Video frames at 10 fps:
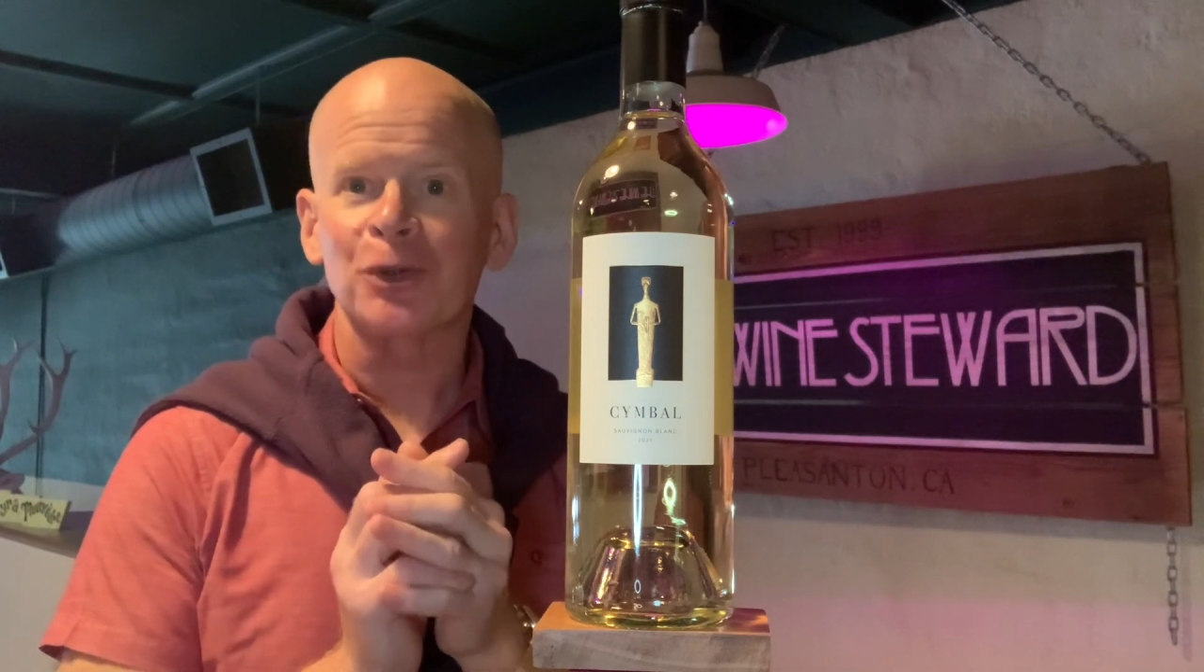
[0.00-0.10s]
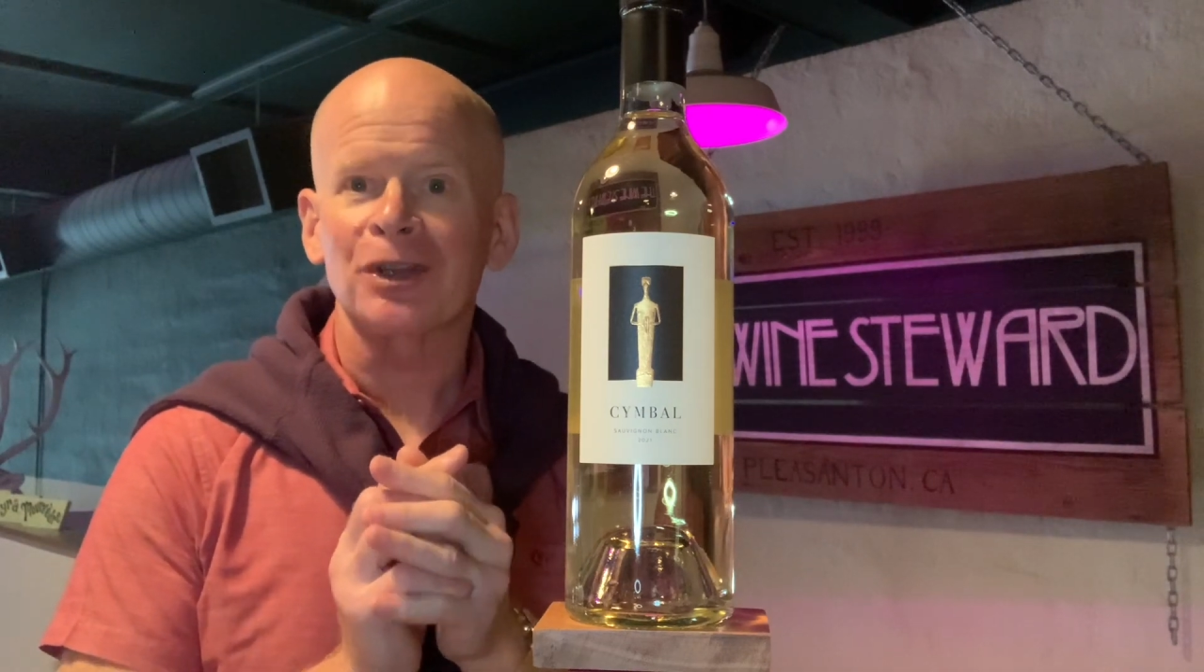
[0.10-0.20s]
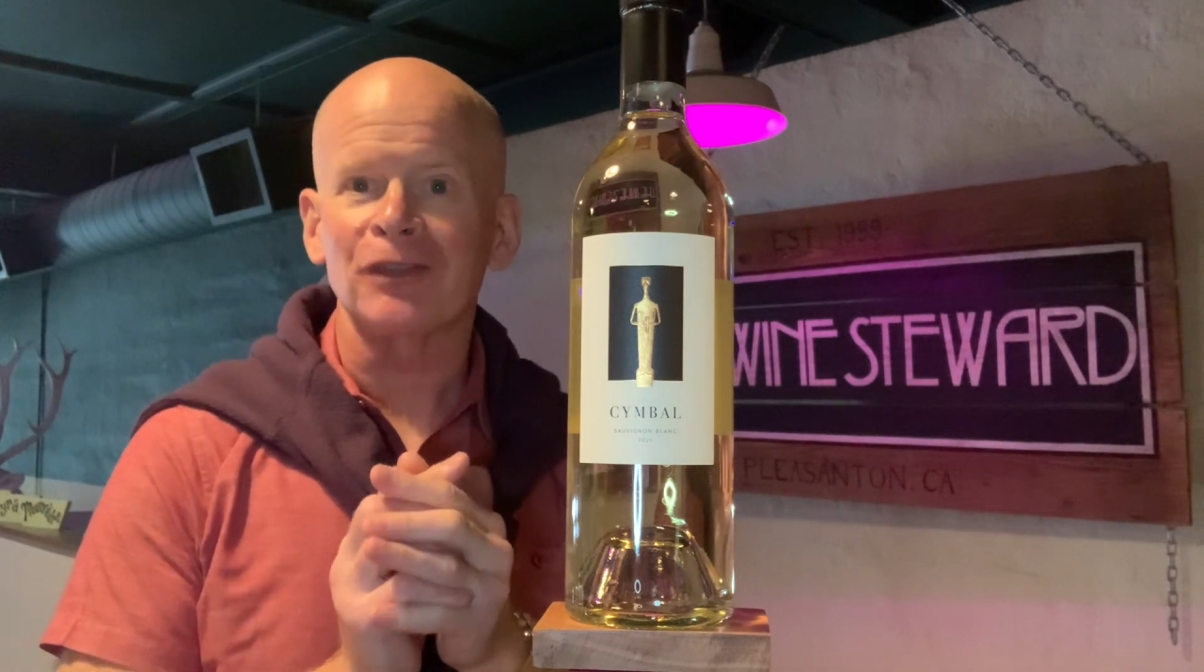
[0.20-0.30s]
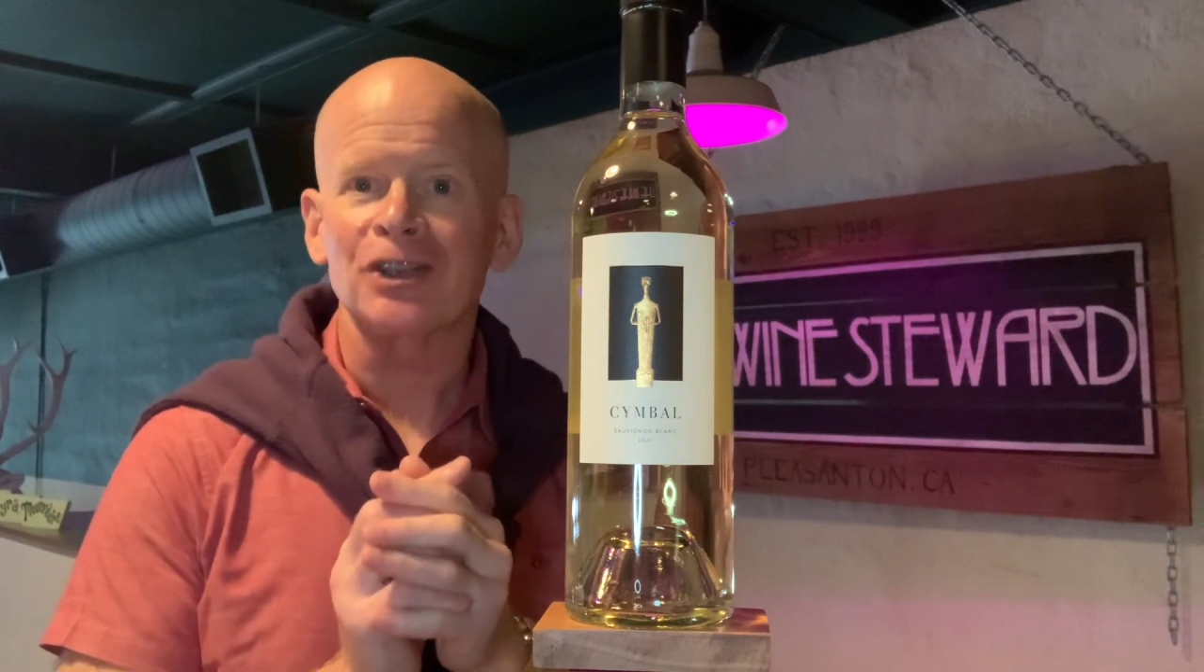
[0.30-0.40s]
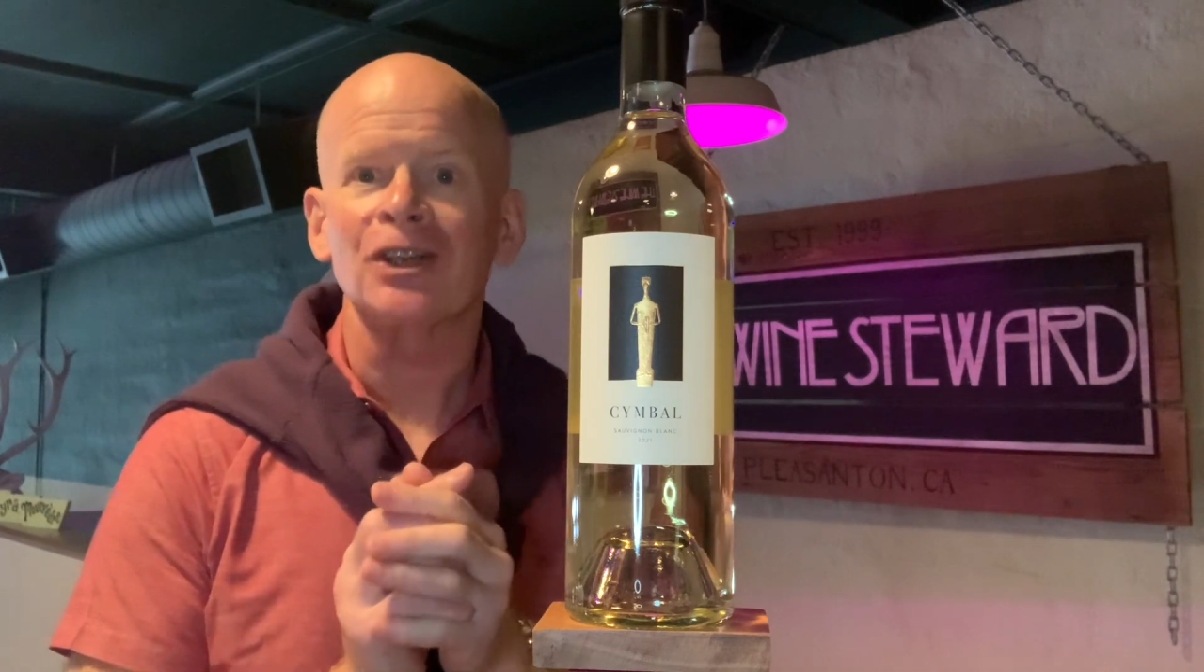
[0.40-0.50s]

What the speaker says: worth of a